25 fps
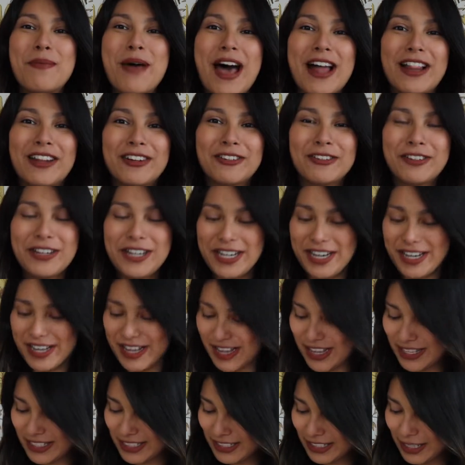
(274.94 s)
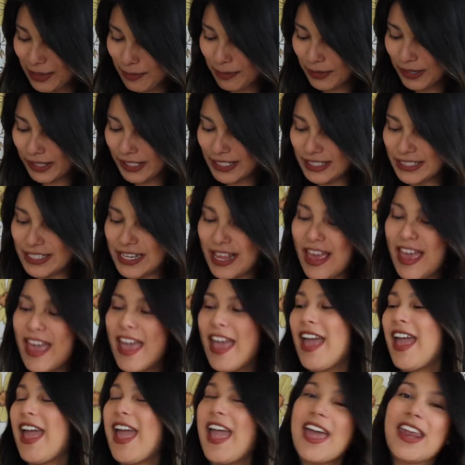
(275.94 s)
ballerina slippers,
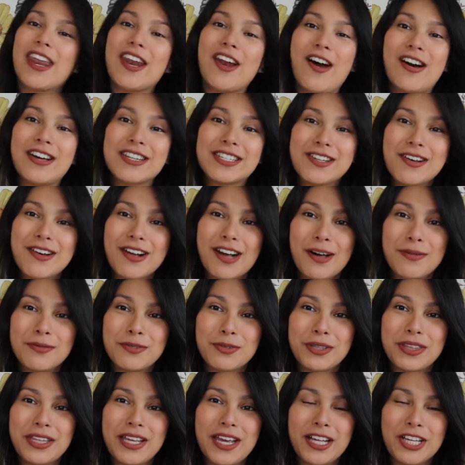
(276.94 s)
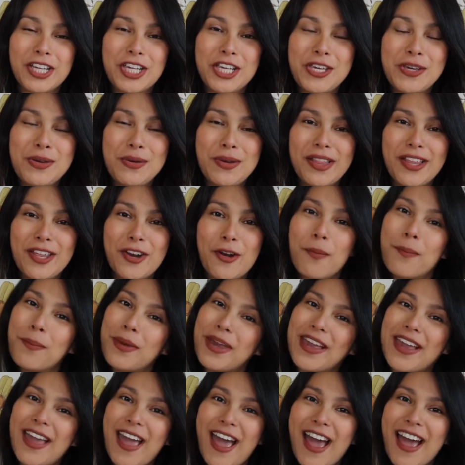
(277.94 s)
and it also comes with a cute little
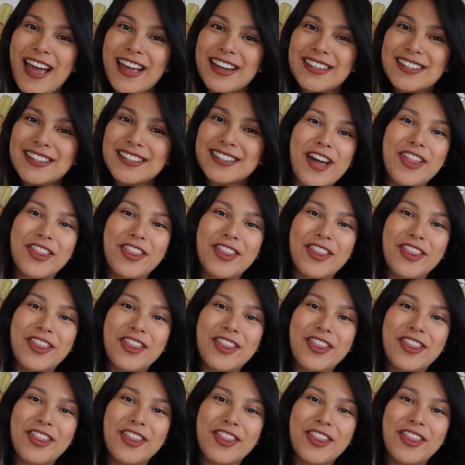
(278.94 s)
pink hat.